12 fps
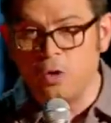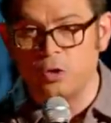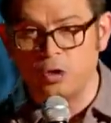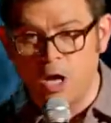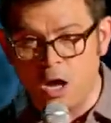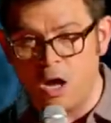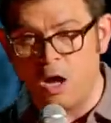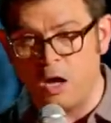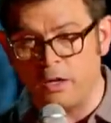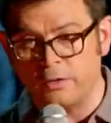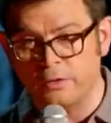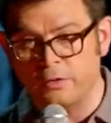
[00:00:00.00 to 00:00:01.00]

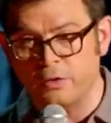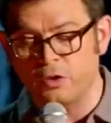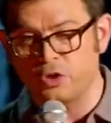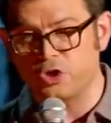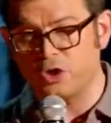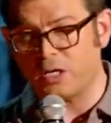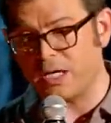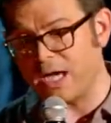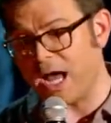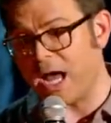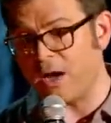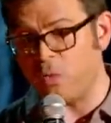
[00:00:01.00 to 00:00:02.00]
long should a
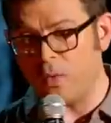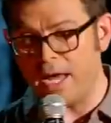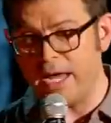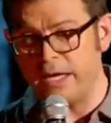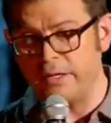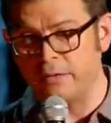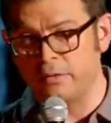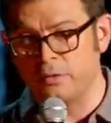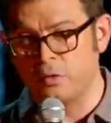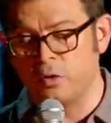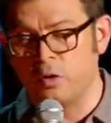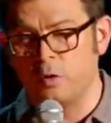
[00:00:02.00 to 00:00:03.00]
guy wait
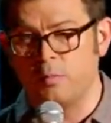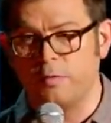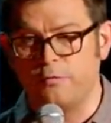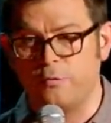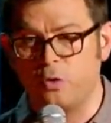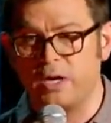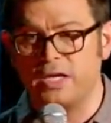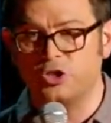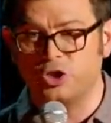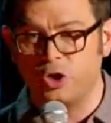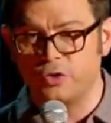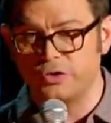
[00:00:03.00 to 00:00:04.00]
before he
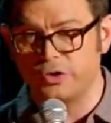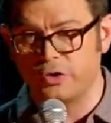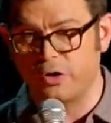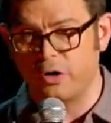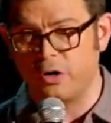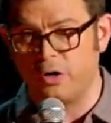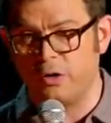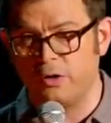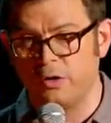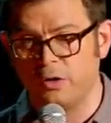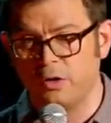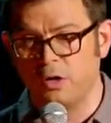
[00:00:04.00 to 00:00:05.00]
shows a girl
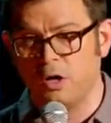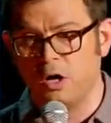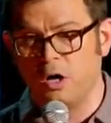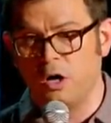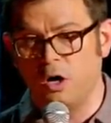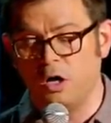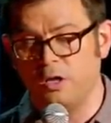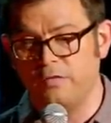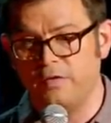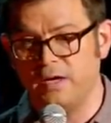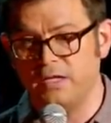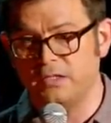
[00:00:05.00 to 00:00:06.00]
all of
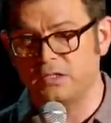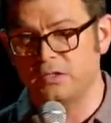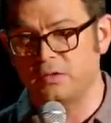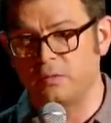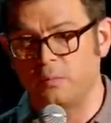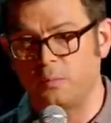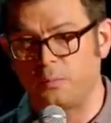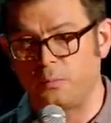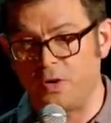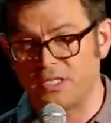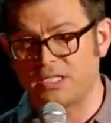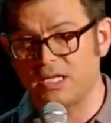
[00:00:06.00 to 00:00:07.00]
his
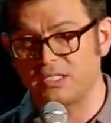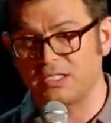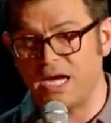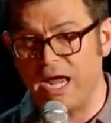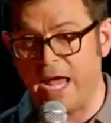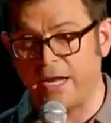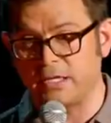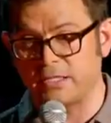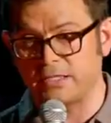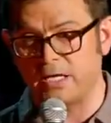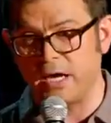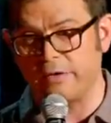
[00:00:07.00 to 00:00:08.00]
Princess Diana
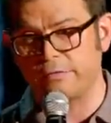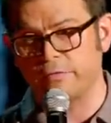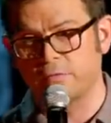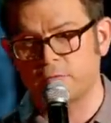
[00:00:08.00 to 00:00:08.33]
stuff?